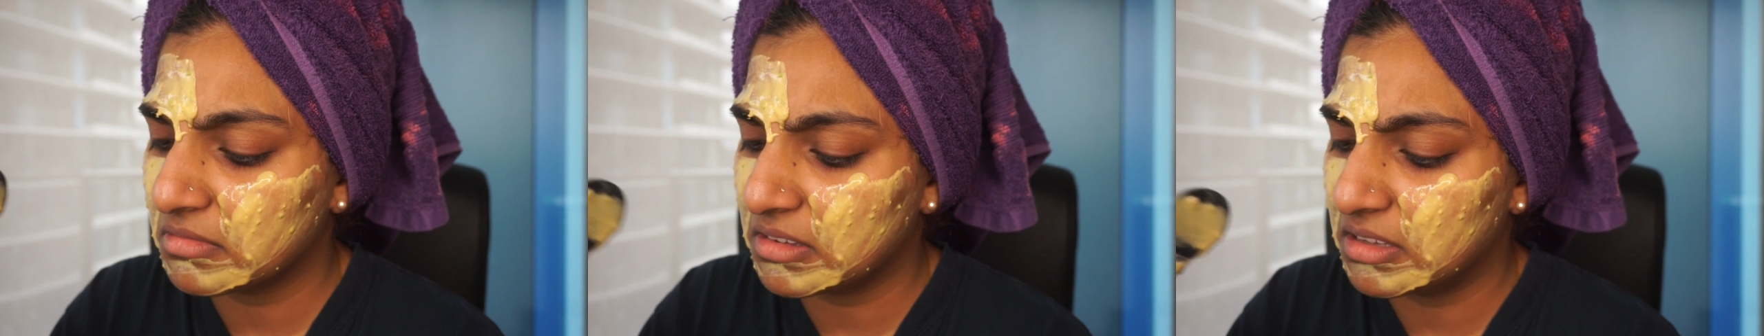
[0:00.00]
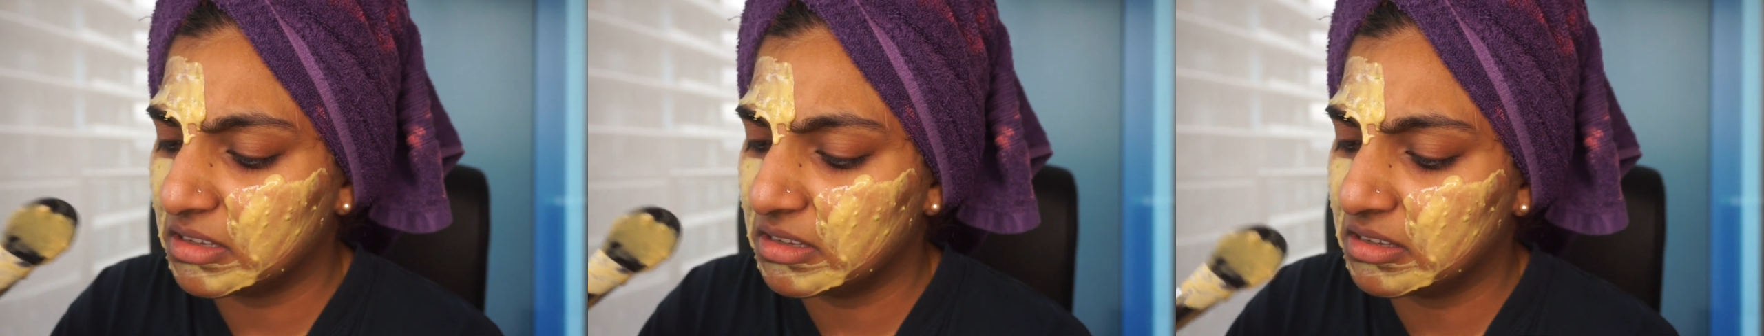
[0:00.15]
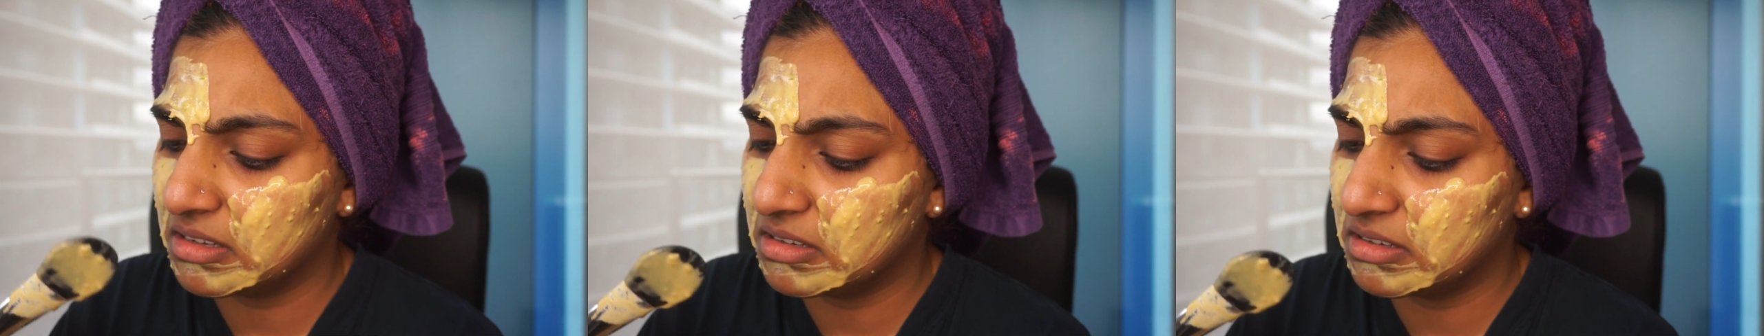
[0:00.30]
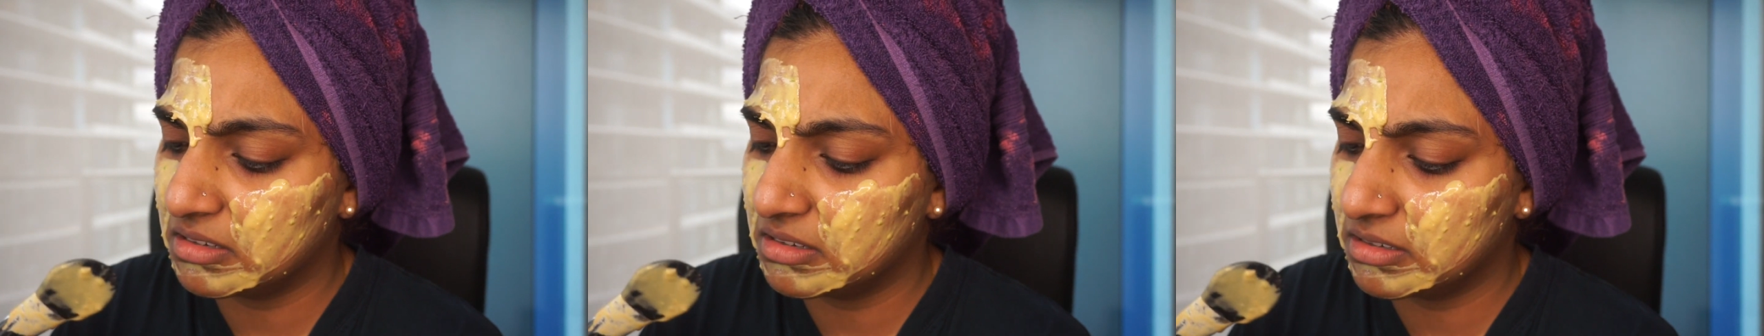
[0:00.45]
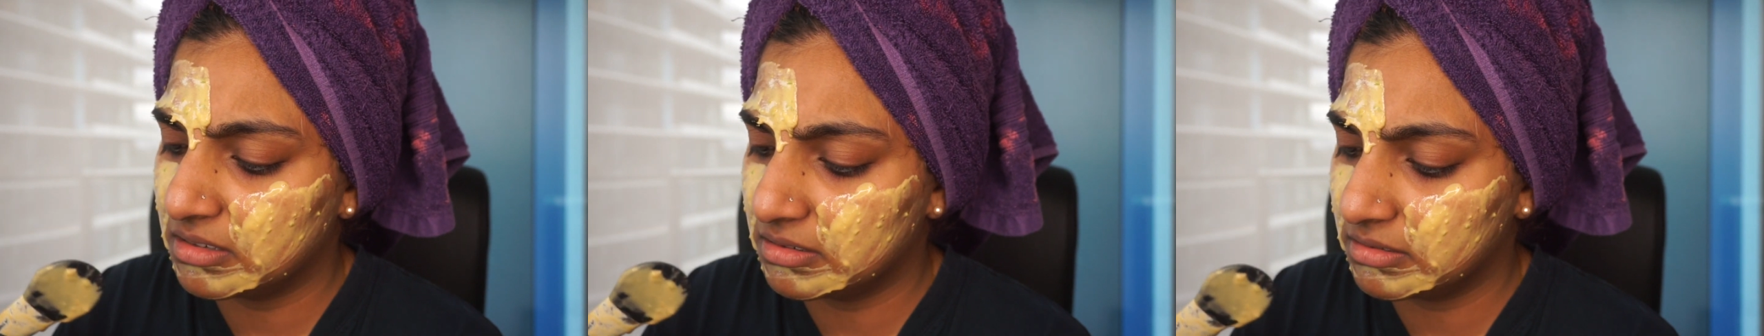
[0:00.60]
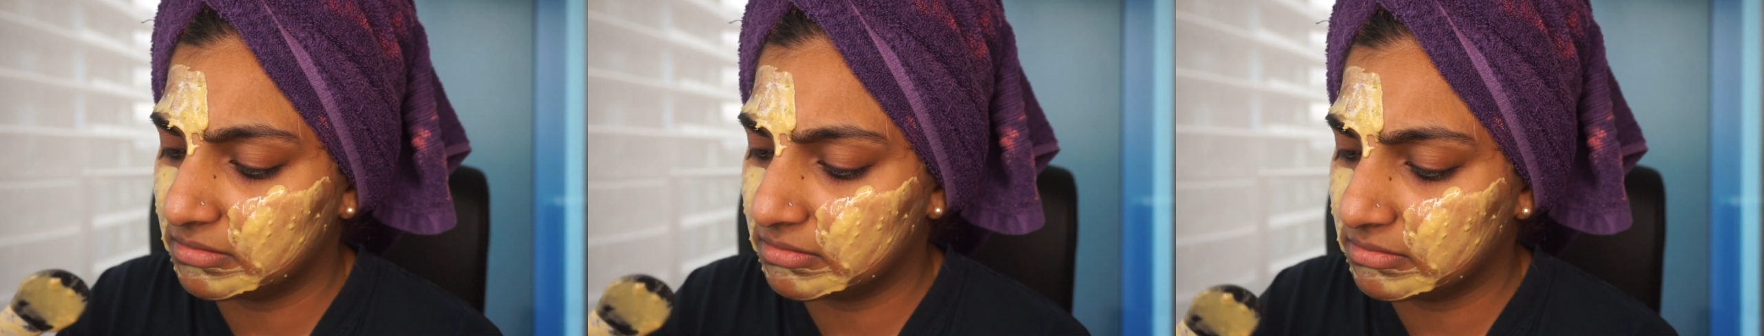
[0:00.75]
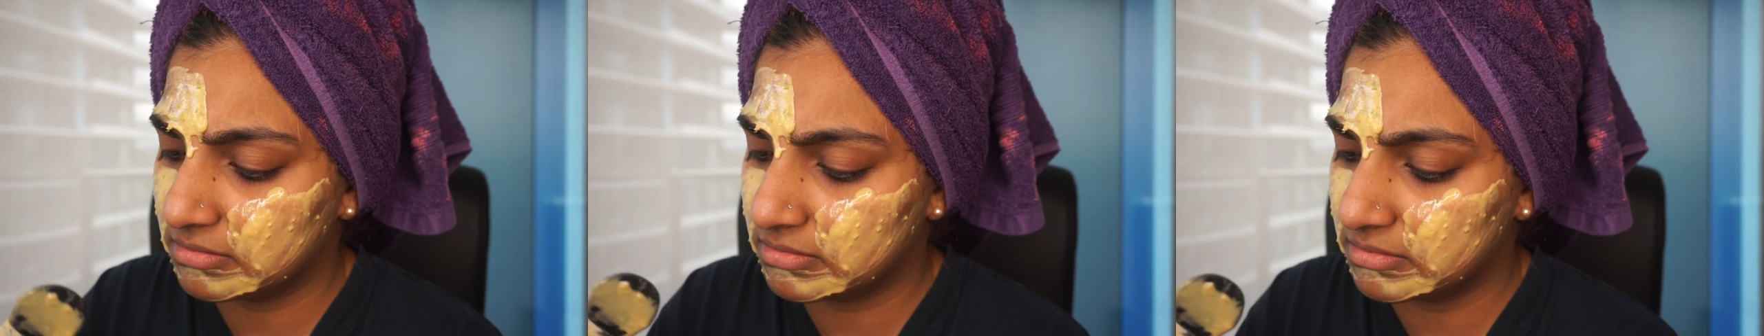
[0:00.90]

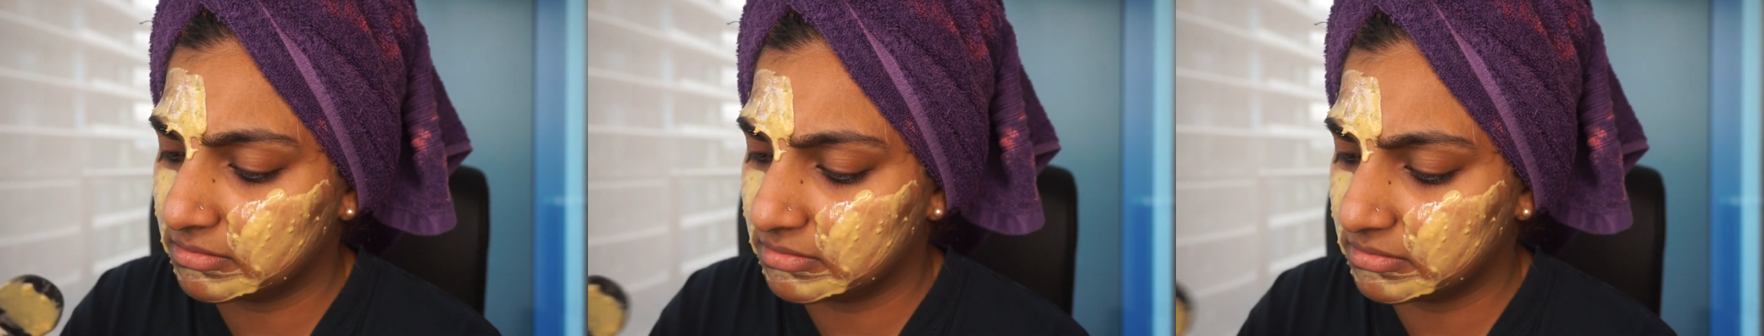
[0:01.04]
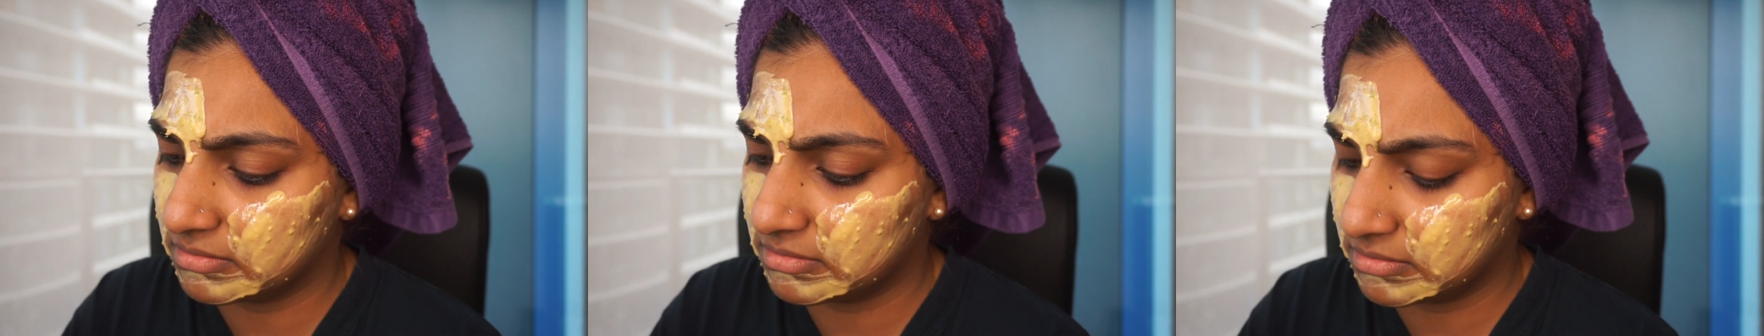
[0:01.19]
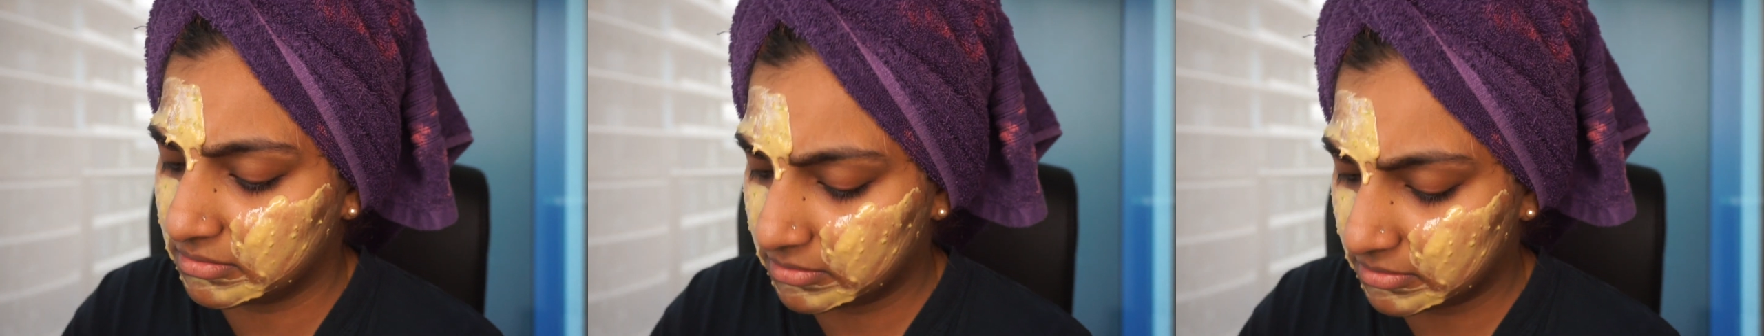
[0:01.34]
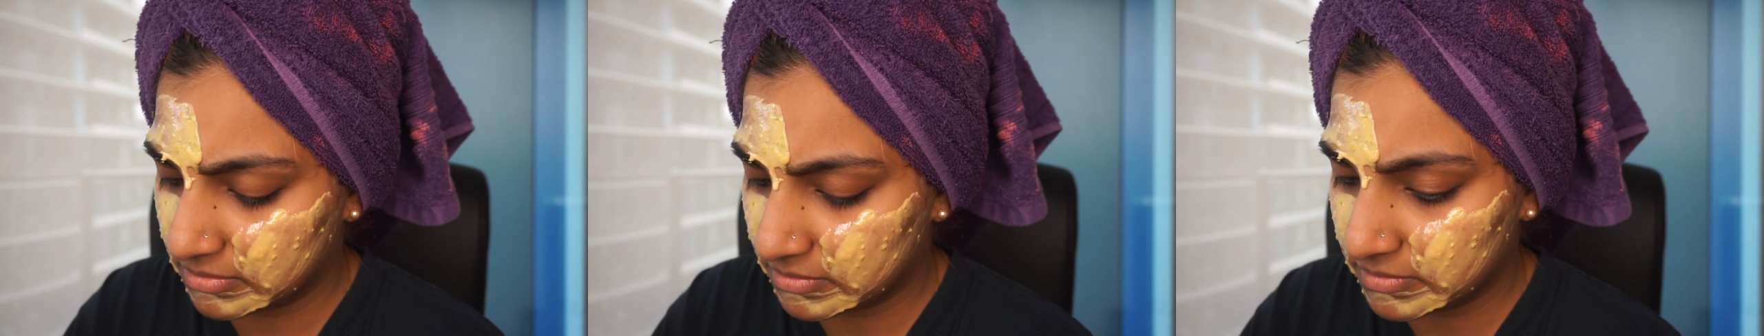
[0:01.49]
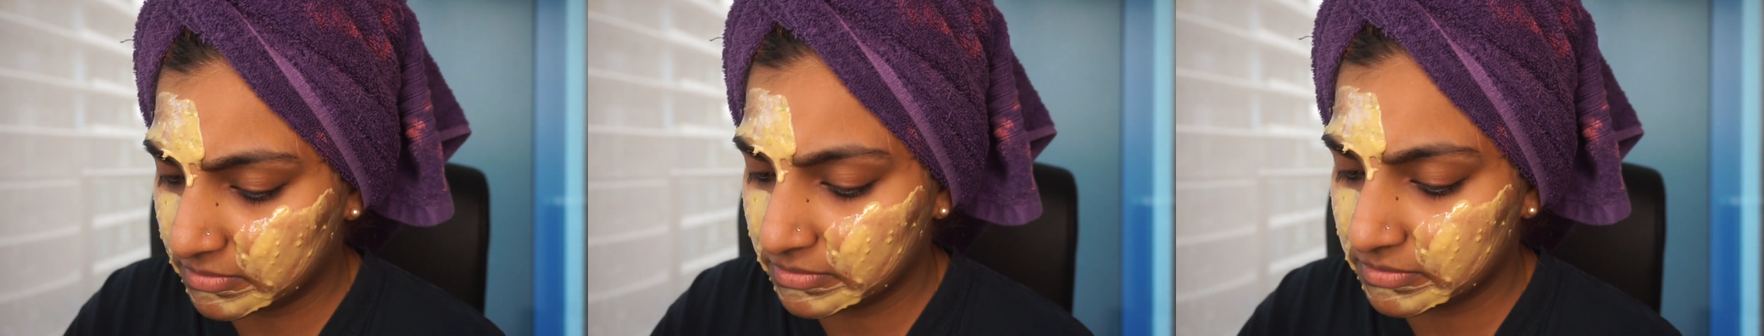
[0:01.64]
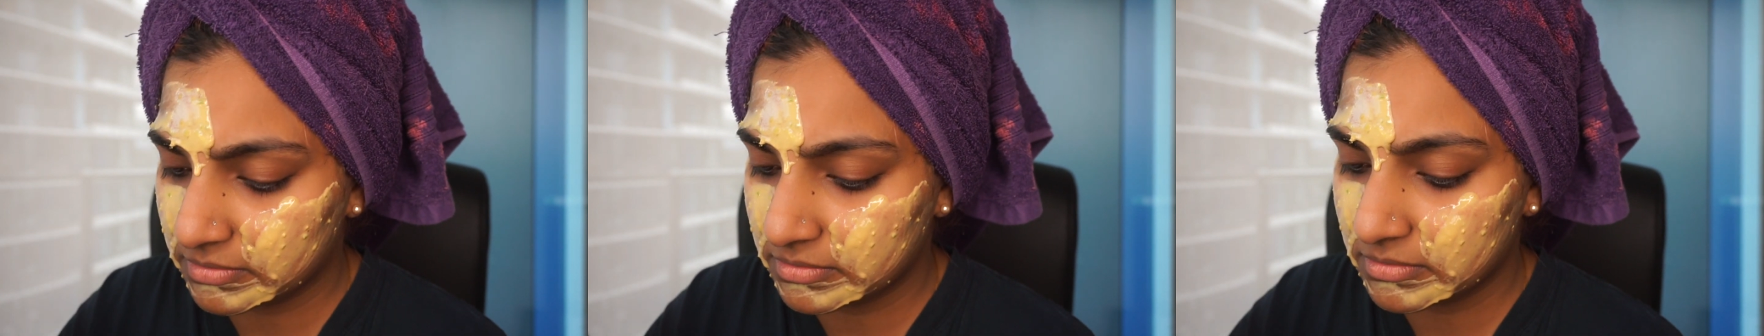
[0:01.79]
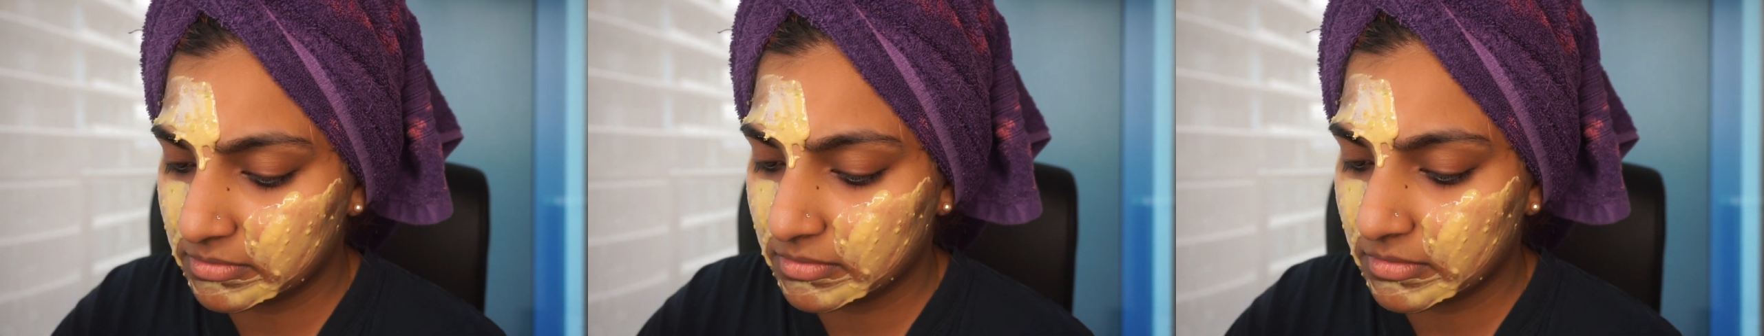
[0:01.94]
Ew.
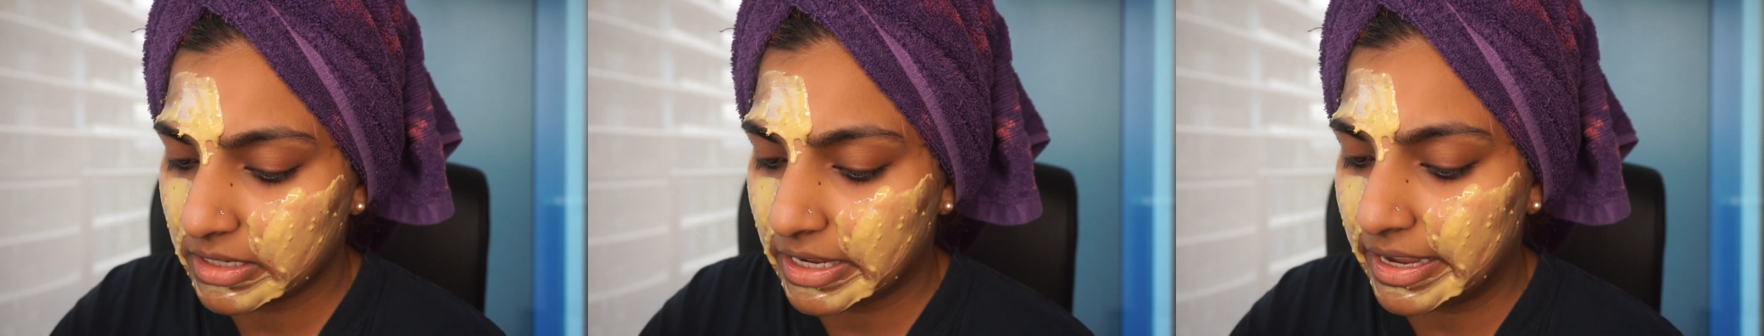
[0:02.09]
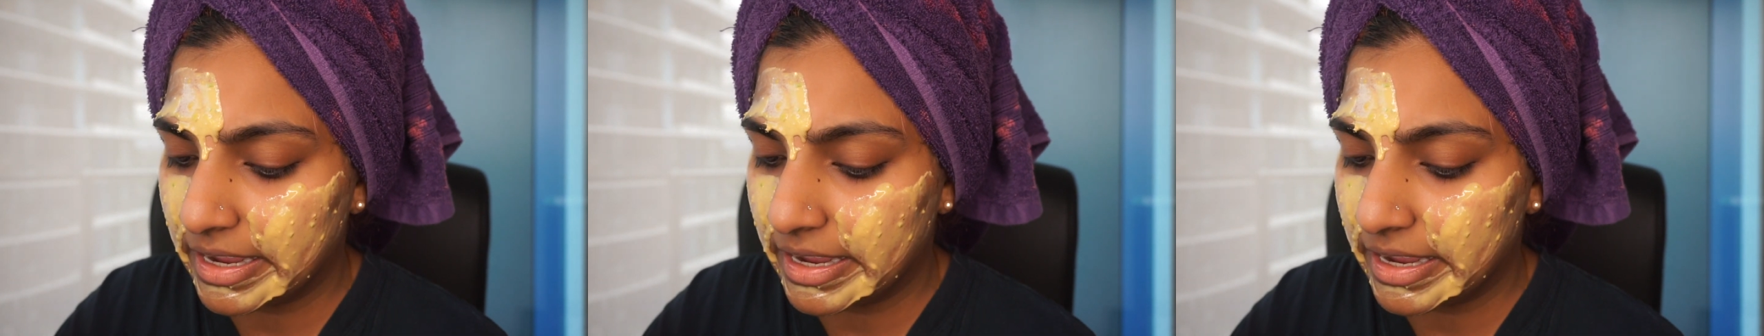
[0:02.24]
I